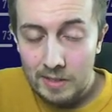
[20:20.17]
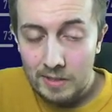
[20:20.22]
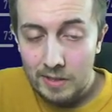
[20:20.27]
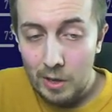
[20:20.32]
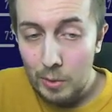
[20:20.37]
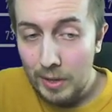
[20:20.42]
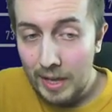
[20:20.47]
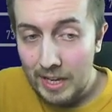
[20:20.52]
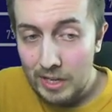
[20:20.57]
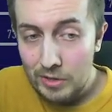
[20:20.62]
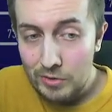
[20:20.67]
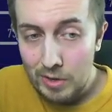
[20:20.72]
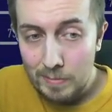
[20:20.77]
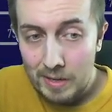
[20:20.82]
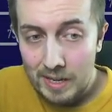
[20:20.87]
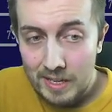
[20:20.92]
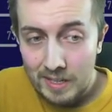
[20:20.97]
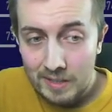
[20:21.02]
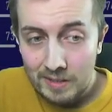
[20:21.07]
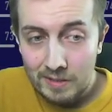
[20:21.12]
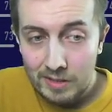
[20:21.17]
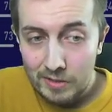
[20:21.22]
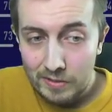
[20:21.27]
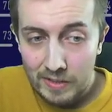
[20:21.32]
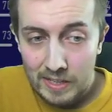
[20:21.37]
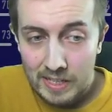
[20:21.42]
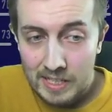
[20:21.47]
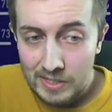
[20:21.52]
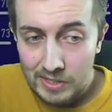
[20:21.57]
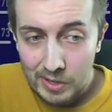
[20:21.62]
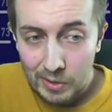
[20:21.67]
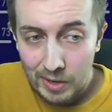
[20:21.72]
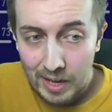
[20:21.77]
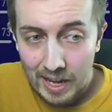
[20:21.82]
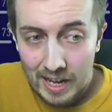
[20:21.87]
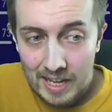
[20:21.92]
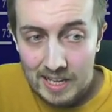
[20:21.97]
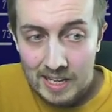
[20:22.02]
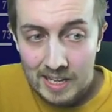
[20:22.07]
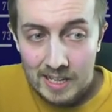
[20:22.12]
okay dribbling, defending is
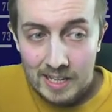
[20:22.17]
okay,